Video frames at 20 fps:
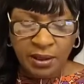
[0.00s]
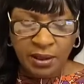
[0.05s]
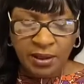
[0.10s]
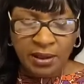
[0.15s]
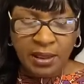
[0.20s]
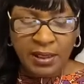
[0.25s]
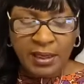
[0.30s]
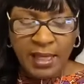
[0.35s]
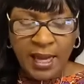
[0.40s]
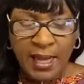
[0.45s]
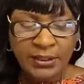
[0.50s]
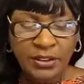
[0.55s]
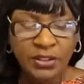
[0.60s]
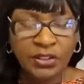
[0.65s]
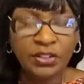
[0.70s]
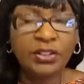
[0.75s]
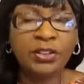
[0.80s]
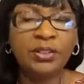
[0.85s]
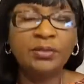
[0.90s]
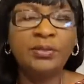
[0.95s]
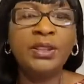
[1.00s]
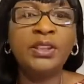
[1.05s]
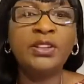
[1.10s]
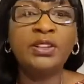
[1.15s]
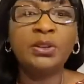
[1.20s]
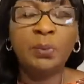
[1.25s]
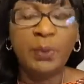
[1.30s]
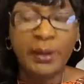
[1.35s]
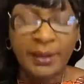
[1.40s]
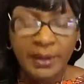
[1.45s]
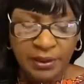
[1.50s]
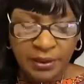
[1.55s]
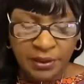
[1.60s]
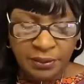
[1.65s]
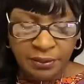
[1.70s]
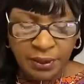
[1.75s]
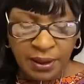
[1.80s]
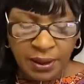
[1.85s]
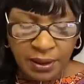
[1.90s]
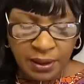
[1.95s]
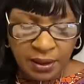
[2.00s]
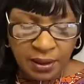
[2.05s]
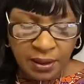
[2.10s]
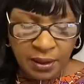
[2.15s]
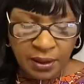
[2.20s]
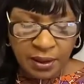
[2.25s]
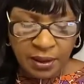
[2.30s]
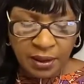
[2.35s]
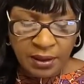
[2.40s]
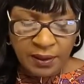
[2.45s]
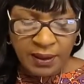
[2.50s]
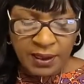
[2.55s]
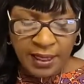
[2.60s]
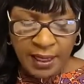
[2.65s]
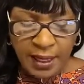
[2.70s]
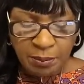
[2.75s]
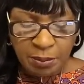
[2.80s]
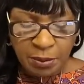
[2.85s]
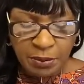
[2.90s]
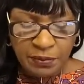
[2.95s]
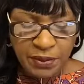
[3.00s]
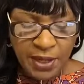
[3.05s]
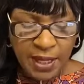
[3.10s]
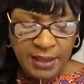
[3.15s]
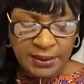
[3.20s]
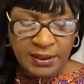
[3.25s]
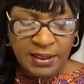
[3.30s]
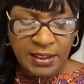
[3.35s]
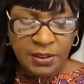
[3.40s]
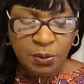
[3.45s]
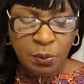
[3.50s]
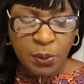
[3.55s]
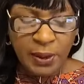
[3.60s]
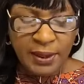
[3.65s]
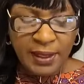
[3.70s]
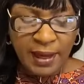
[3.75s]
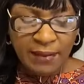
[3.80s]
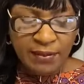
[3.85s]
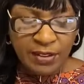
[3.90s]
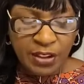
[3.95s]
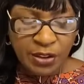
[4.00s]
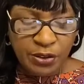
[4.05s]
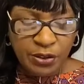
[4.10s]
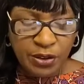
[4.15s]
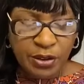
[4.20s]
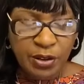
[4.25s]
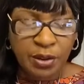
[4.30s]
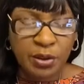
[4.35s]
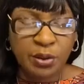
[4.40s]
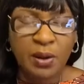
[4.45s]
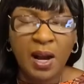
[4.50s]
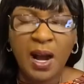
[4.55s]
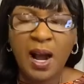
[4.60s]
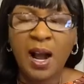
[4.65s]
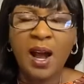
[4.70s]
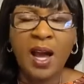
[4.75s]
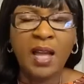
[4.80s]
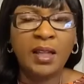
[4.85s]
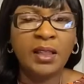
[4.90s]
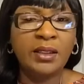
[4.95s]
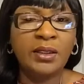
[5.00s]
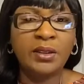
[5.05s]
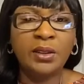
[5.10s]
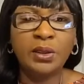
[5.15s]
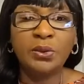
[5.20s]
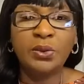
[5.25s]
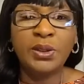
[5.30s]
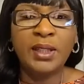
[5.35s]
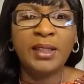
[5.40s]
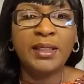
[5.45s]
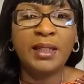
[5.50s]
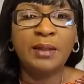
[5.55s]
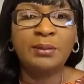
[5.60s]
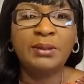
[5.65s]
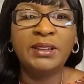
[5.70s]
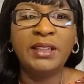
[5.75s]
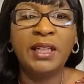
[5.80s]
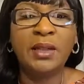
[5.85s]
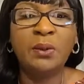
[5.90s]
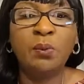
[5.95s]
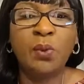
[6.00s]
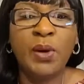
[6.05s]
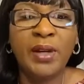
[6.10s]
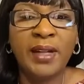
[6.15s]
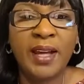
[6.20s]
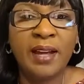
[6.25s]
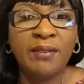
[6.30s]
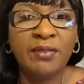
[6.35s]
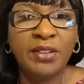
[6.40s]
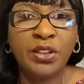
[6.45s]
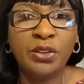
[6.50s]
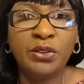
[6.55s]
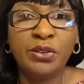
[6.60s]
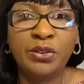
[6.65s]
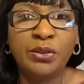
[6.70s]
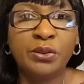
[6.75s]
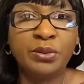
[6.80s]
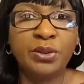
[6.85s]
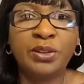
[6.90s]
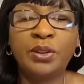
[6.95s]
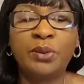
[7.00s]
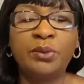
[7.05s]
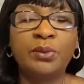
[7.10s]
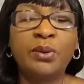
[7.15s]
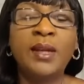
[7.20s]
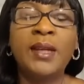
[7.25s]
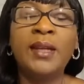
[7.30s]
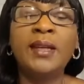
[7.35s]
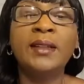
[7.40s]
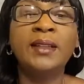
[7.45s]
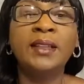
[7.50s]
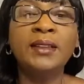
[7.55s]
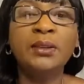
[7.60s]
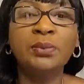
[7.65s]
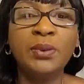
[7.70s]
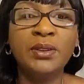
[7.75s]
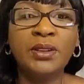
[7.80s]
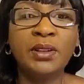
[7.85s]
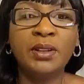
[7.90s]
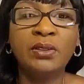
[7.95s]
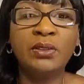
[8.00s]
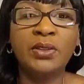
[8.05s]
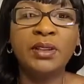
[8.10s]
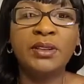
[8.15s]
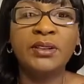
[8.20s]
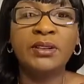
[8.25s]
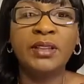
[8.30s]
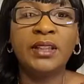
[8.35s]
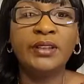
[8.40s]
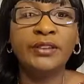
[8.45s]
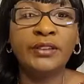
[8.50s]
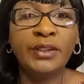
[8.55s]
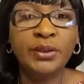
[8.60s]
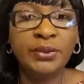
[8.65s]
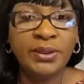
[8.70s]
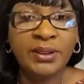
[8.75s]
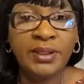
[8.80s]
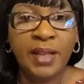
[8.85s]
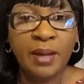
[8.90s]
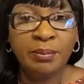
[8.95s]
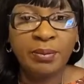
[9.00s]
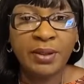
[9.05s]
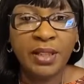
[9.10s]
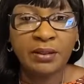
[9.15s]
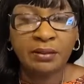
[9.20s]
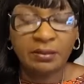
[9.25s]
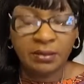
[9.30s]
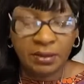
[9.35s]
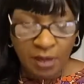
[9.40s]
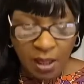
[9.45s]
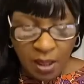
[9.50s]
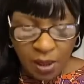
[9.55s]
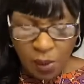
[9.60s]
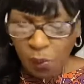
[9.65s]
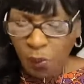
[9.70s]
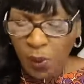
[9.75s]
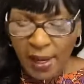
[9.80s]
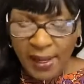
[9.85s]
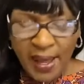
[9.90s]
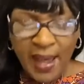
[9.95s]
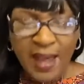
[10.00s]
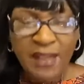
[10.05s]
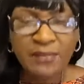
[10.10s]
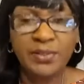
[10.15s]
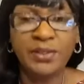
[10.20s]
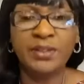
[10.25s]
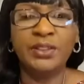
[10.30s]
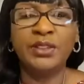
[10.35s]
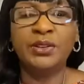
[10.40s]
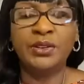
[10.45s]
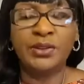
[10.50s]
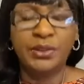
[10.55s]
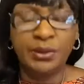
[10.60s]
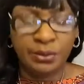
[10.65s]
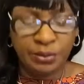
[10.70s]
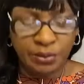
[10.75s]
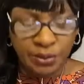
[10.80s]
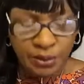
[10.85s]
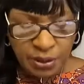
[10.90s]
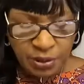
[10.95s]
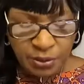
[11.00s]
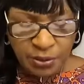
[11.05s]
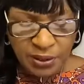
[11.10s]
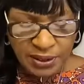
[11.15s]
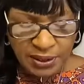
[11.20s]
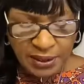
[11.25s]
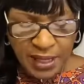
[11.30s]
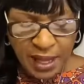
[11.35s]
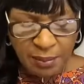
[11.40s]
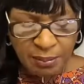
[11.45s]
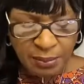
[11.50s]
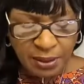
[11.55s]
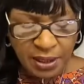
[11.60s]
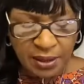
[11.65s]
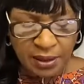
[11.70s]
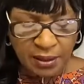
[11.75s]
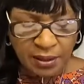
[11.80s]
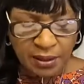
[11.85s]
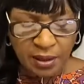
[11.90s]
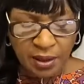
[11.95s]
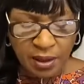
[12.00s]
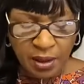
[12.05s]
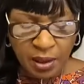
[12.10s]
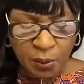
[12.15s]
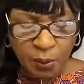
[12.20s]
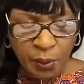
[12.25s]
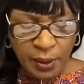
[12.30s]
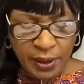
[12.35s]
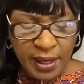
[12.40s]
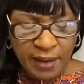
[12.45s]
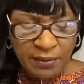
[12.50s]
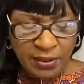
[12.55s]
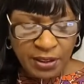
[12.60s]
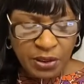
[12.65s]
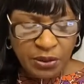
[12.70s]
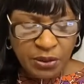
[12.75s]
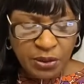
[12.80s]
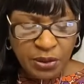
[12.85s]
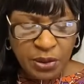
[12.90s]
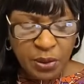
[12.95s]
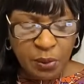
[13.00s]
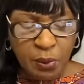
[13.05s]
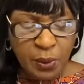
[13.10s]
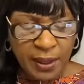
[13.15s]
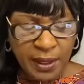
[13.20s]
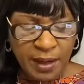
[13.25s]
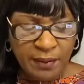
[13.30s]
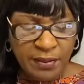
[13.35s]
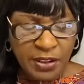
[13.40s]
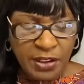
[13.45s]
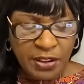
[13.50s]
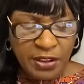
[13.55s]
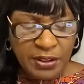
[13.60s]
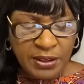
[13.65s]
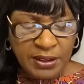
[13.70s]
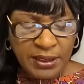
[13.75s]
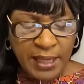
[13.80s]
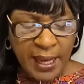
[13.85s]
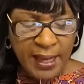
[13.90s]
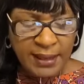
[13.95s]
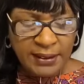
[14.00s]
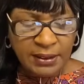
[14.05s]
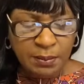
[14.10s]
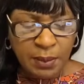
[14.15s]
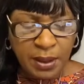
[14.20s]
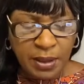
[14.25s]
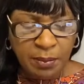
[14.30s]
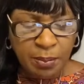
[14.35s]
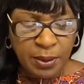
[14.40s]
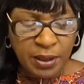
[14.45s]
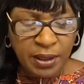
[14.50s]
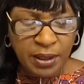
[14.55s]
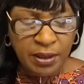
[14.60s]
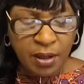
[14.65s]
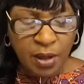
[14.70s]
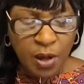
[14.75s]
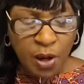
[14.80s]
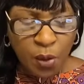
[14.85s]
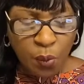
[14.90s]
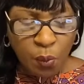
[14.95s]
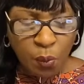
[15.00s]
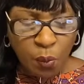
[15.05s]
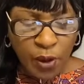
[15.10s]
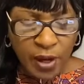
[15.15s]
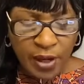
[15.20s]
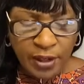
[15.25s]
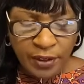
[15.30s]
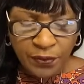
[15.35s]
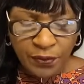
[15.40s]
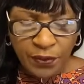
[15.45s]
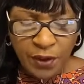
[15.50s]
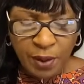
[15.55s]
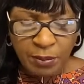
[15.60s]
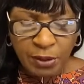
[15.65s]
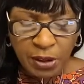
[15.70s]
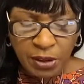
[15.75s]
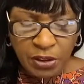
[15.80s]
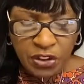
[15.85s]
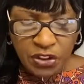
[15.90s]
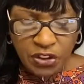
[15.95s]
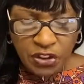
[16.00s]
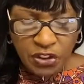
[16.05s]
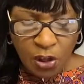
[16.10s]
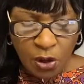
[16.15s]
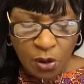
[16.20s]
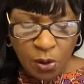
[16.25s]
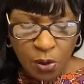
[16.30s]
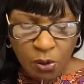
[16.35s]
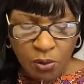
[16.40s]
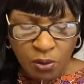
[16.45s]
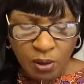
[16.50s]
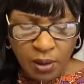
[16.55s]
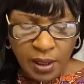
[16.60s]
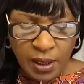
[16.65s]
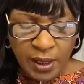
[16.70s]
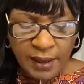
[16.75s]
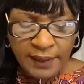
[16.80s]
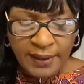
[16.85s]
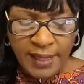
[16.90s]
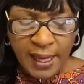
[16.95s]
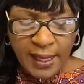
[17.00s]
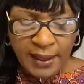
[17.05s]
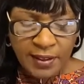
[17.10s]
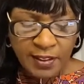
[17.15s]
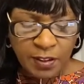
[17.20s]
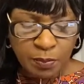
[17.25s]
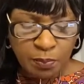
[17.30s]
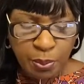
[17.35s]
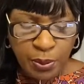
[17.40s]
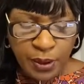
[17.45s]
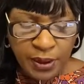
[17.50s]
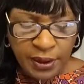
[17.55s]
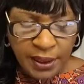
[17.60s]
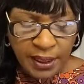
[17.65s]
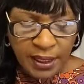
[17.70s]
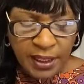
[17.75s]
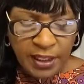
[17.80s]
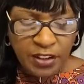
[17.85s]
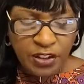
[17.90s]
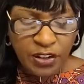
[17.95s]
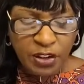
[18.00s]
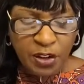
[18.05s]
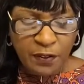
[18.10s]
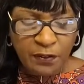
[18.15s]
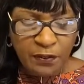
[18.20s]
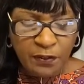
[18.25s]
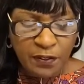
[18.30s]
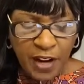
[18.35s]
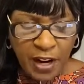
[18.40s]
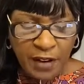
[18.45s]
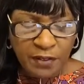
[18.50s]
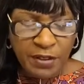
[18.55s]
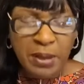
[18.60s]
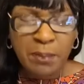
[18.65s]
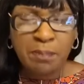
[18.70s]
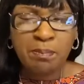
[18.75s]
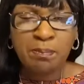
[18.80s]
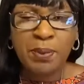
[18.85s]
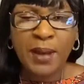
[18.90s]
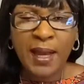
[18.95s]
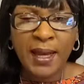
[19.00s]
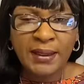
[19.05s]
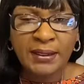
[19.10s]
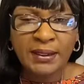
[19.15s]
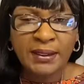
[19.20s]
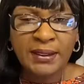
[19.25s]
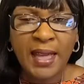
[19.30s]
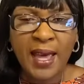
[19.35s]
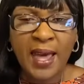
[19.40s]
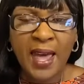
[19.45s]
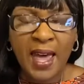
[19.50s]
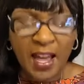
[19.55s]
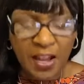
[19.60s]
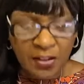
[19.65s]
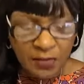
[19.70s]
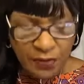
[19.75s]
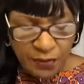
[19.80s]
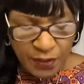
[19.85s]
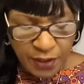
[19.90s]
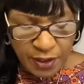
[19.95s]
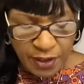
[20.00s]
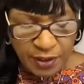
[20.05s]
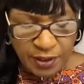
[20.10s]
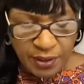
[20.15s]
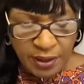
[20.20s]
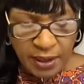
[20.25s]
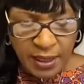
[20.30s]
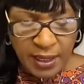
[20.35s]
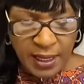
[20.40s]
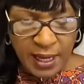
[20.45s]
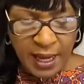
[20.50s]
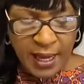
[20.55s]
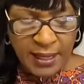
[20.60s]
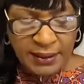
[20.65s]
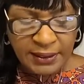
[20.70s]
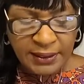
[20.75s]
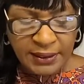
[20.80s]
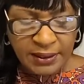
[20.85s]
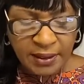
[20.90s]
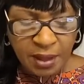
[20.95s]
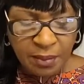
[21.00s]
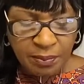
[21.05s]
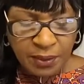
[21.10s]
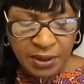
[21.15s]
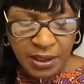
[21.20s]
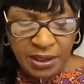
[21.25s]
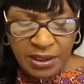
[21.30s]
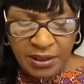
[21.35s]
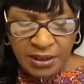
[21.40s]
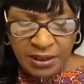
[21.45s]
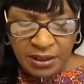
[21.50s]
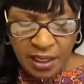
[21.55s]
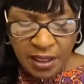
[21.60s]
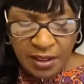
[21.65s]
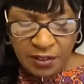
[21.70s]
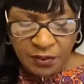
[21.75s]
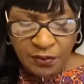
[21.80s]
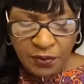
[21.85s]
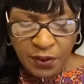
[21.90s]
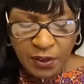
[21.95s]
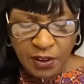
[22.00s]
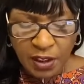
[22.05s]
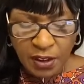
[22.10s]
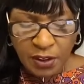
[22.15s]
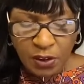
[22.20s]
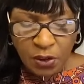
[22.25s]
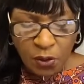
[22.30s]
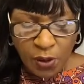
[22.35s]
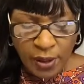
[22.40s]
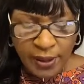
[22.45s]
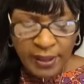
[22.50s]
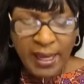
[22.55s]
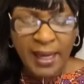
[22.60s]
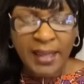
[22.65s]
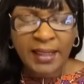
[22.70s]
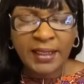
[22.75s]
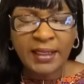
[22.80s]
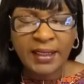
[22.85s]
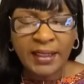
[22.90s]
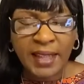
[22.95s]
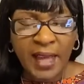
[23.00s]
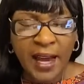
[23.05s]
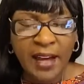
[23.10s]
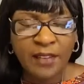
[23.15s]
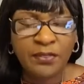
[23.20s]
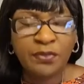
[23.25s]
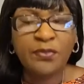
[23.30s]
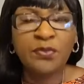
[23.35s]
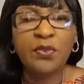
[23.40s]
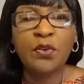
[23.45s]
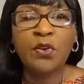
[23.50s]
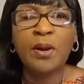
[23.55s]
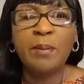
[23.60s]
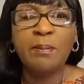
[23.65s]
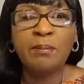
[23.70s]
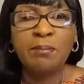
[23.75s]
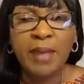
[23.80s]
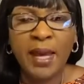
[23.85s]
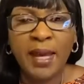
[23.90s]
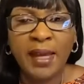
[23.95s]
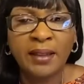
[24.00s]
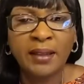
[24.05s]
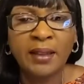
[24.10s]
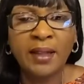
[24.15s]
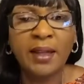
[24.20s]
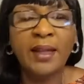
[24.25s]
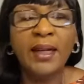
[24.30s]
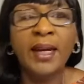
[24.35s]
Colossians 3:23, the Amplified says, whatever you do, hallelujah. And I'm saying whatever you do. So guess what the Lord is saying? Do something. Whatever you do, do something. Whatever you do, whatever your task may be, work from the soul. That is, put in your very best effort as something done for the Lord and not for men.